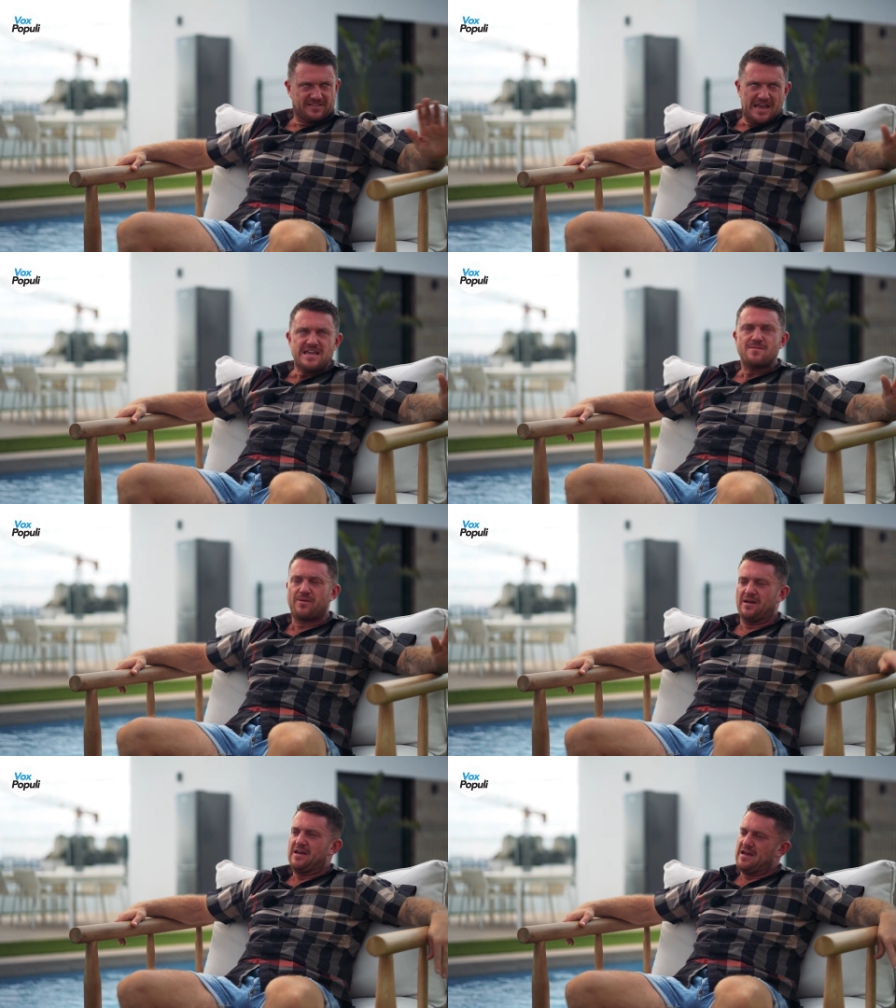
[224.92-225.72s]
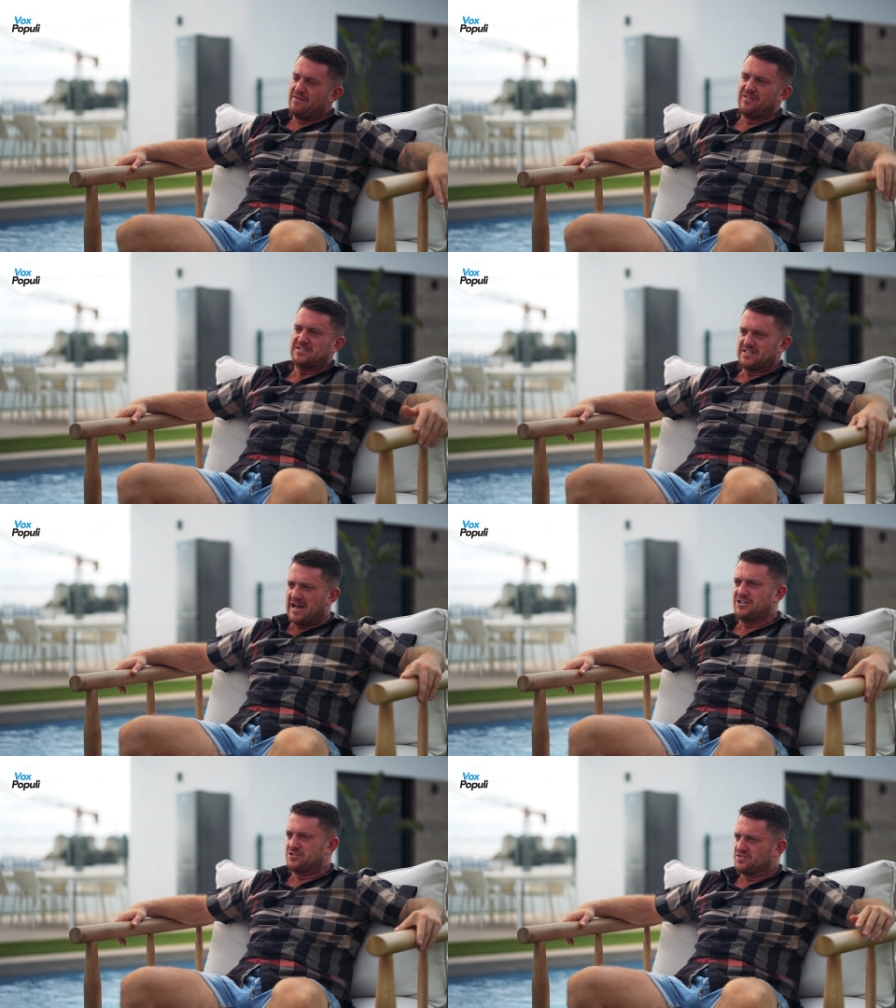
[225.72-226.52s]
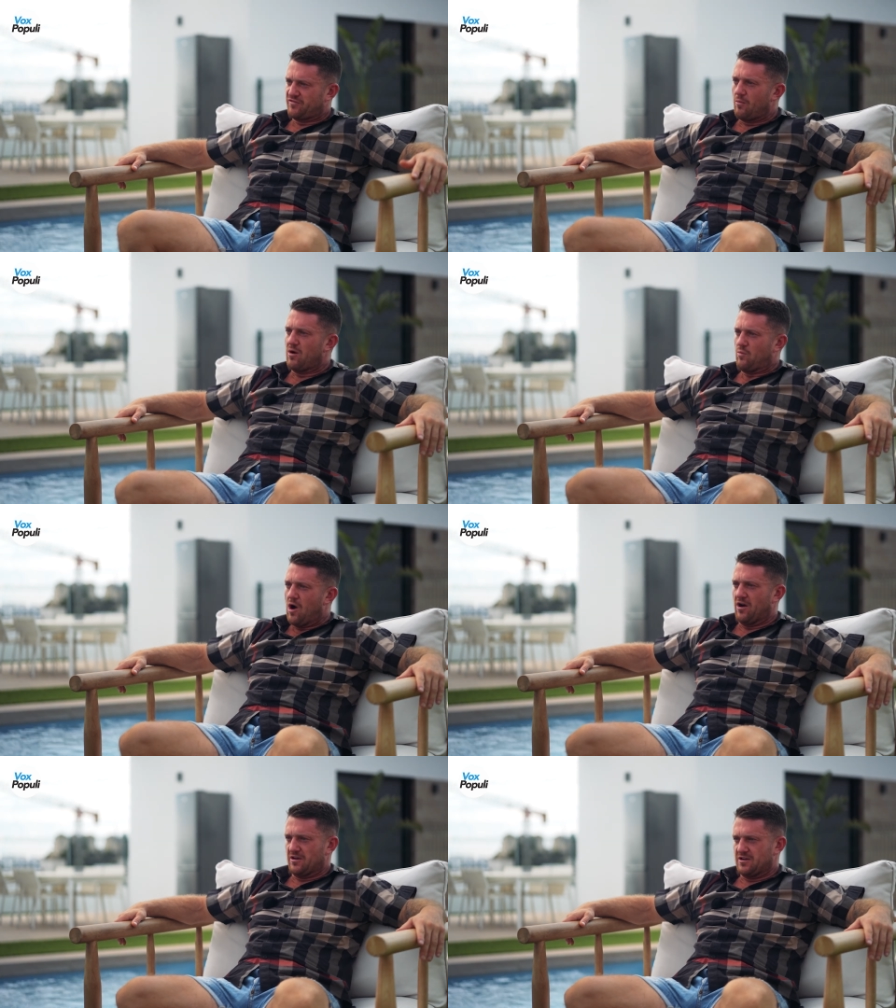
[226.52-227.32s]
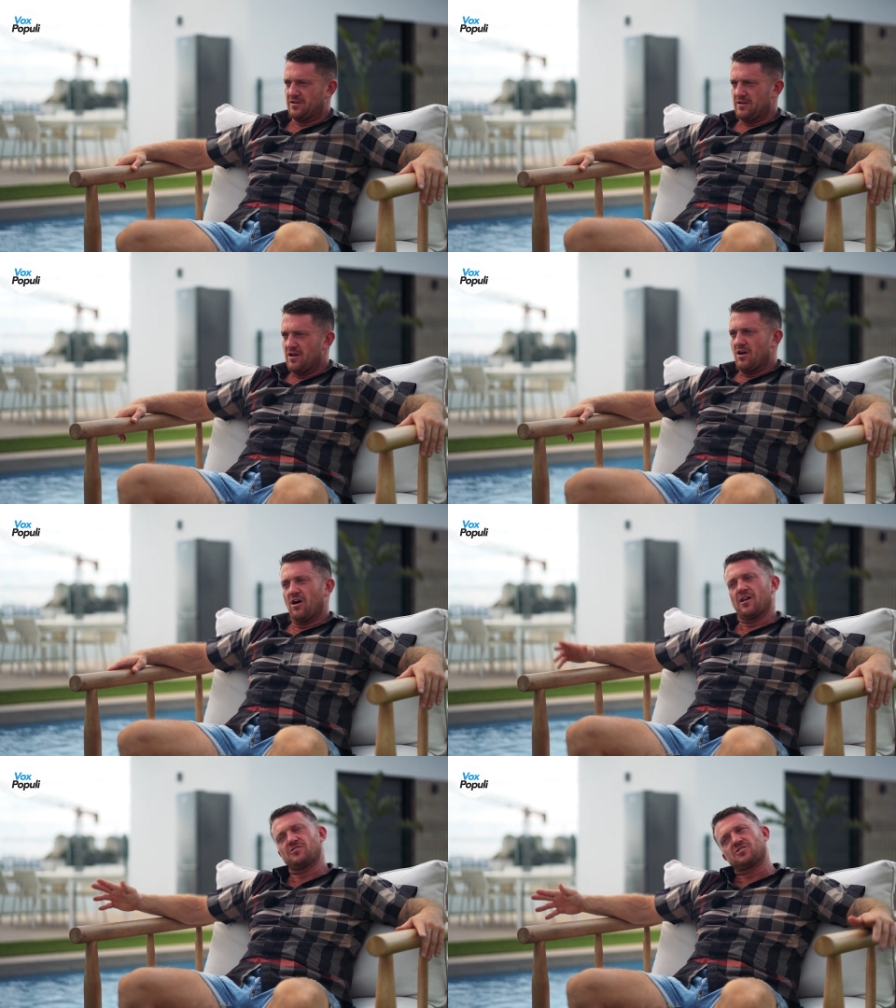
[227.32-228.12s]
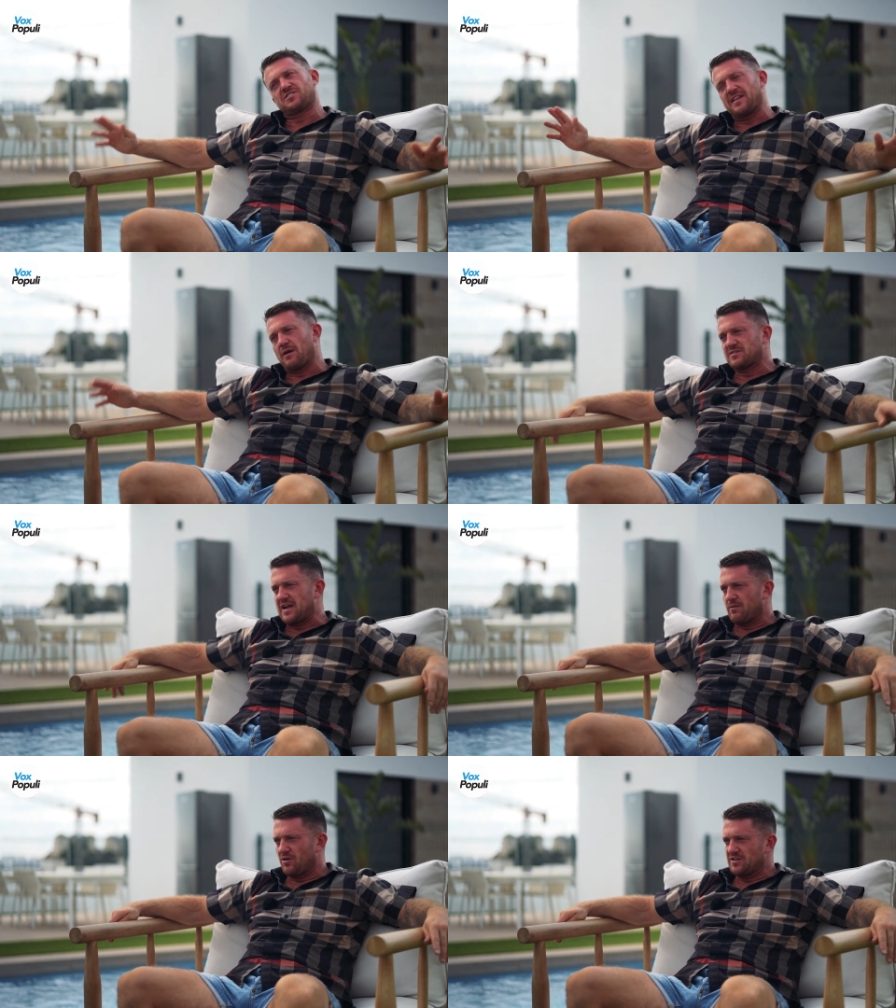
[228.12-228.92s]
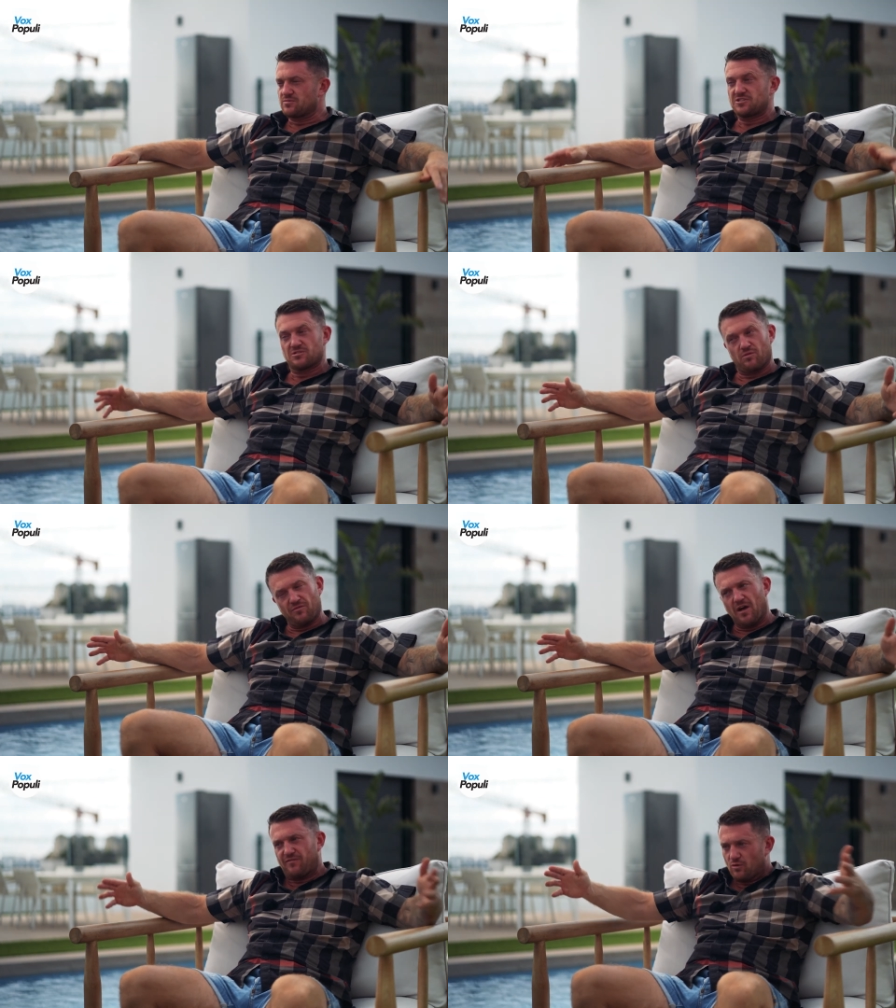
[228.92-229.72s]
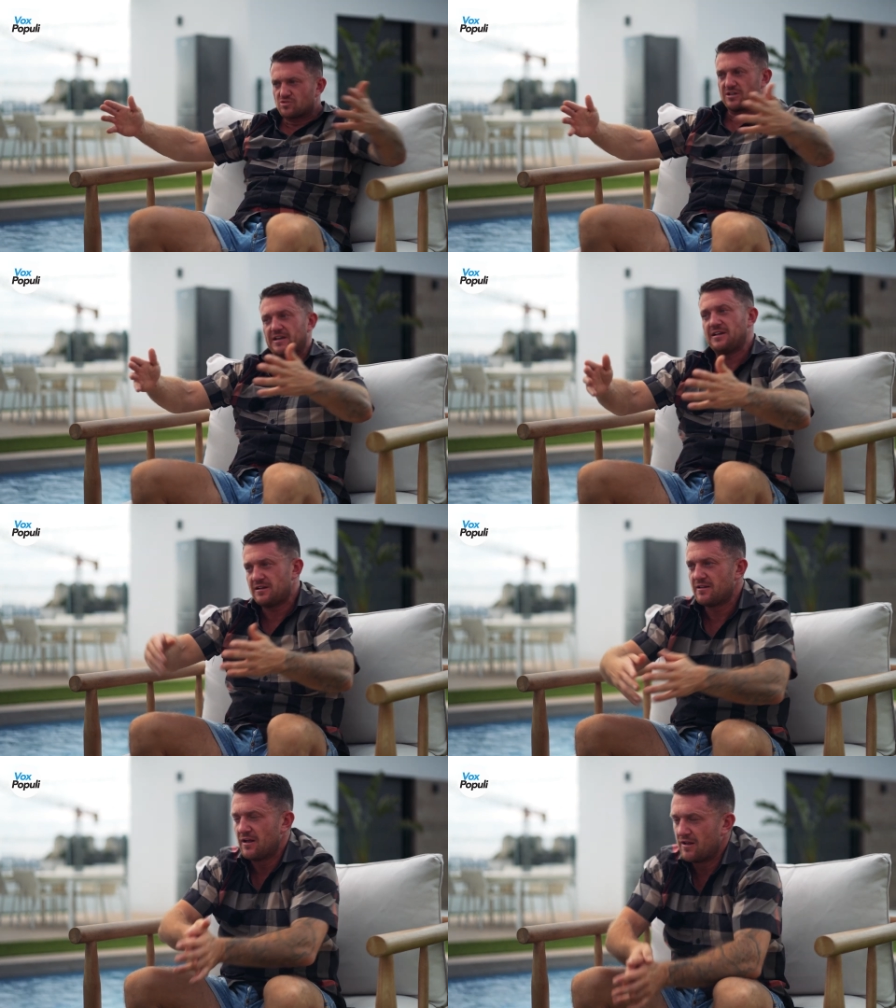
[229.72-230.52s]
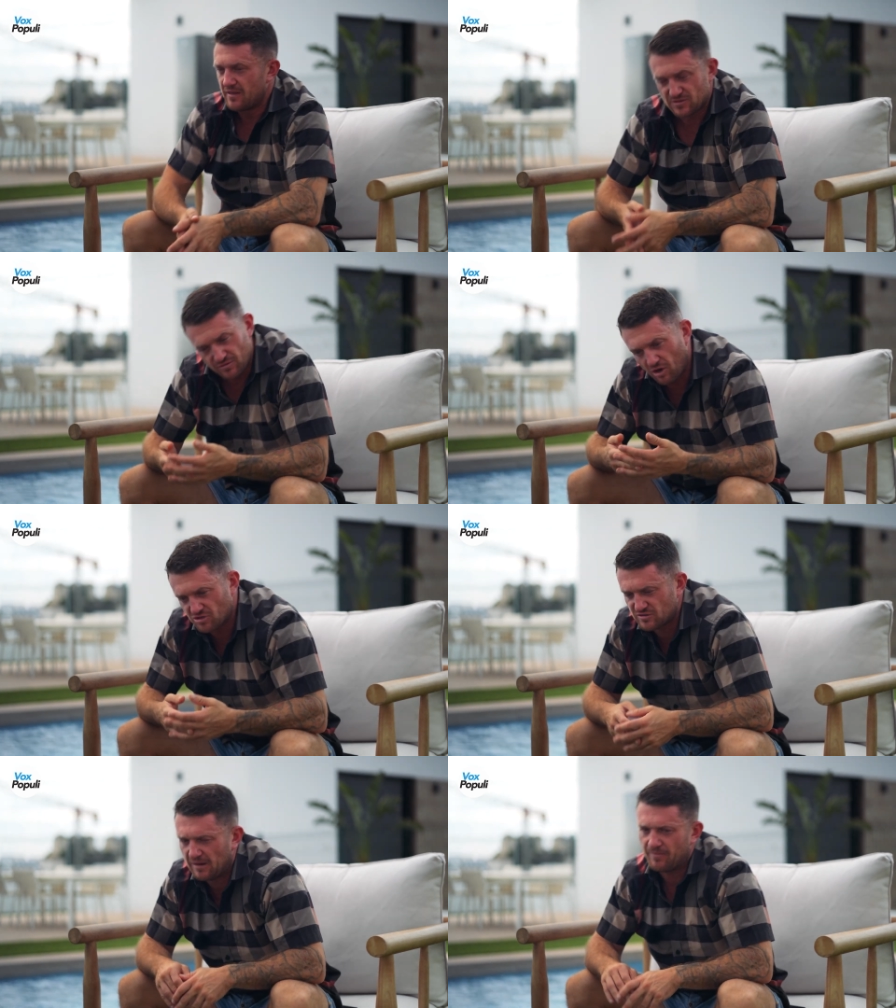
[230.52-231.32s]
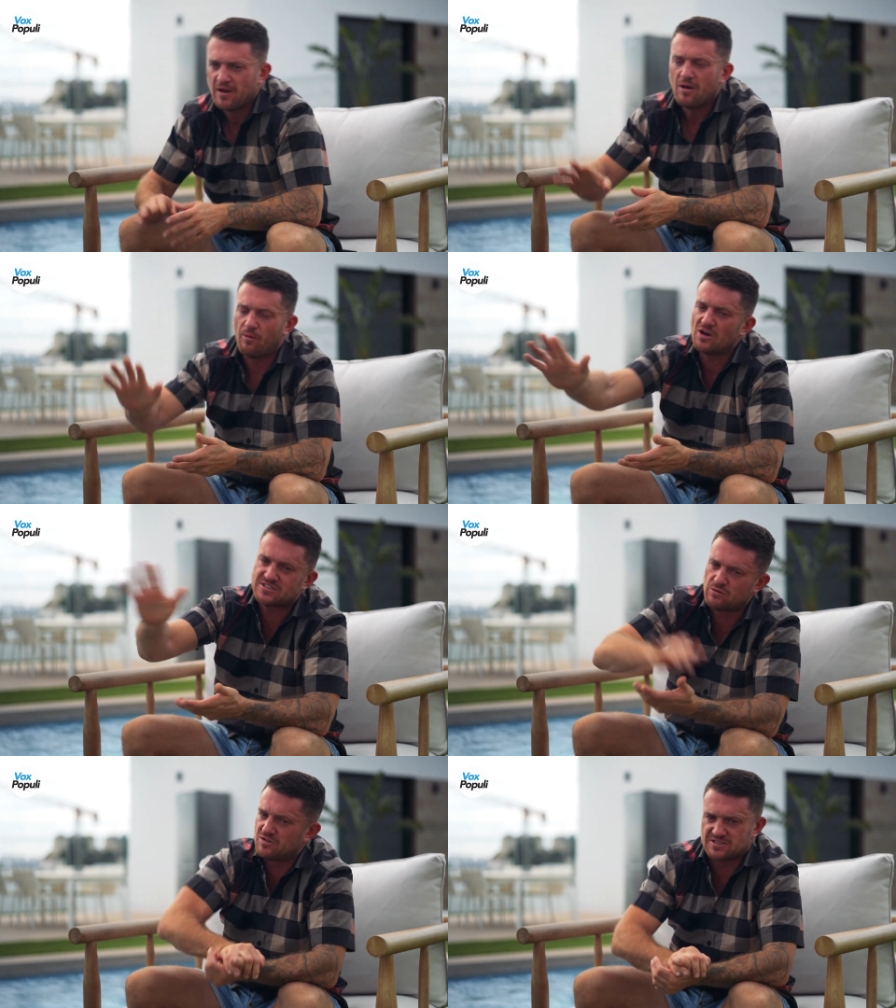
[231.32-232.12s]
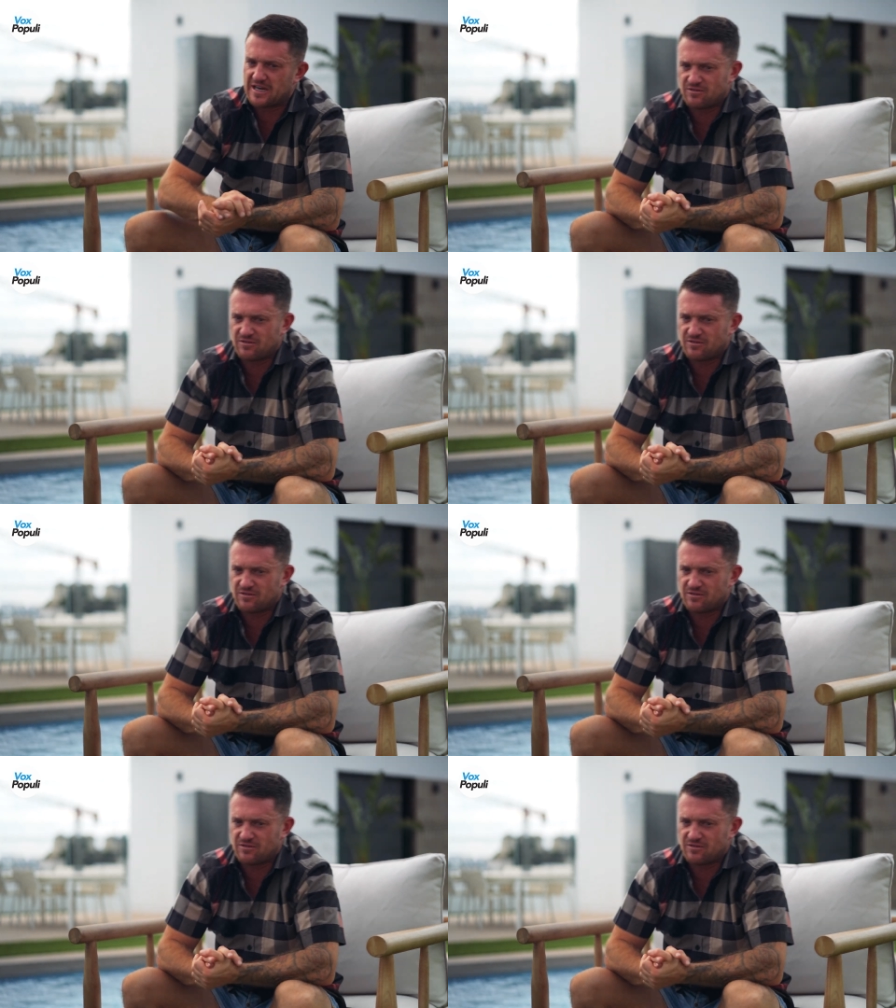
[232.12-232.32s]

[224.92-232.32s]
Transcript: deep investigations for my work. I don't just sit there with sound bites, which is what, unfortunately, that's what Nigel done. But I still wouldn't